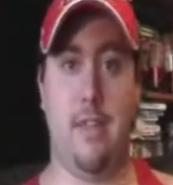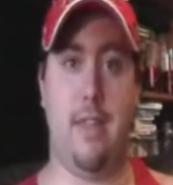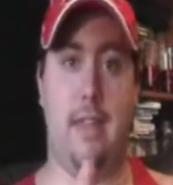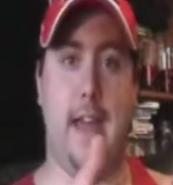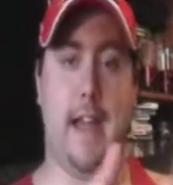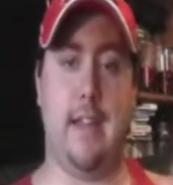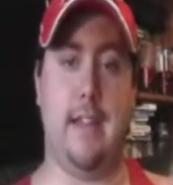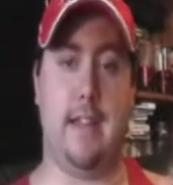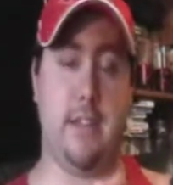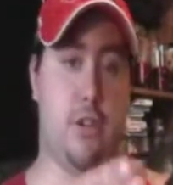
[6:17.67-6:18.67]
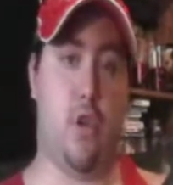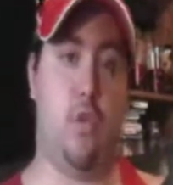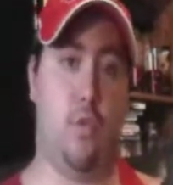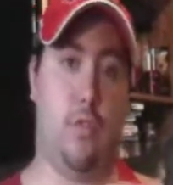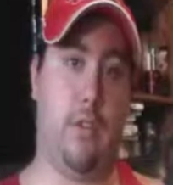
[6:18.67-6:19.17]
that is
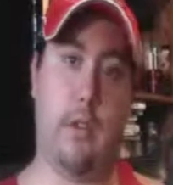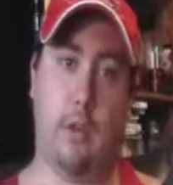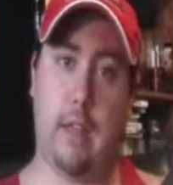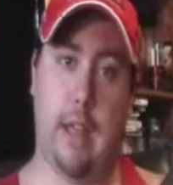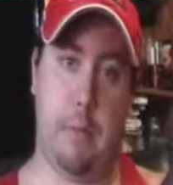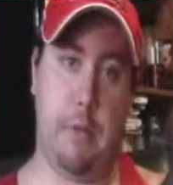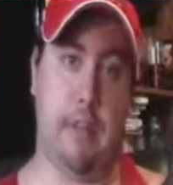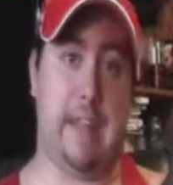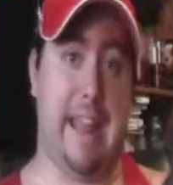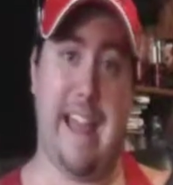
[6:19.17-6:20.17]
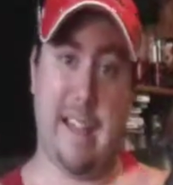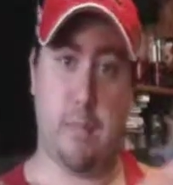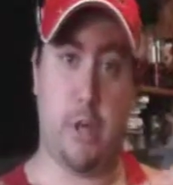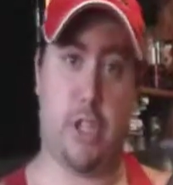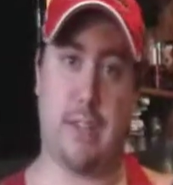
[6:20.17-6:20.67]
known for their reliability as
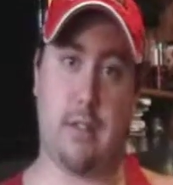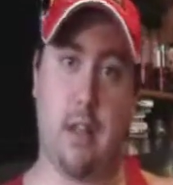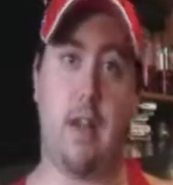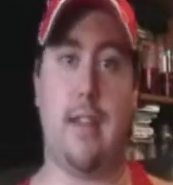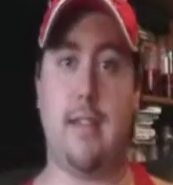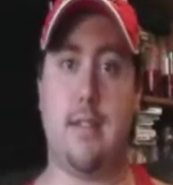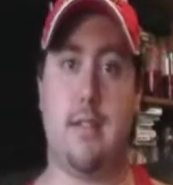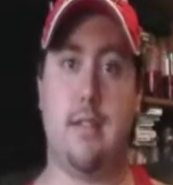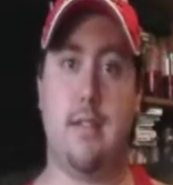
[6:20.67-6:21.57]
much as Glock is.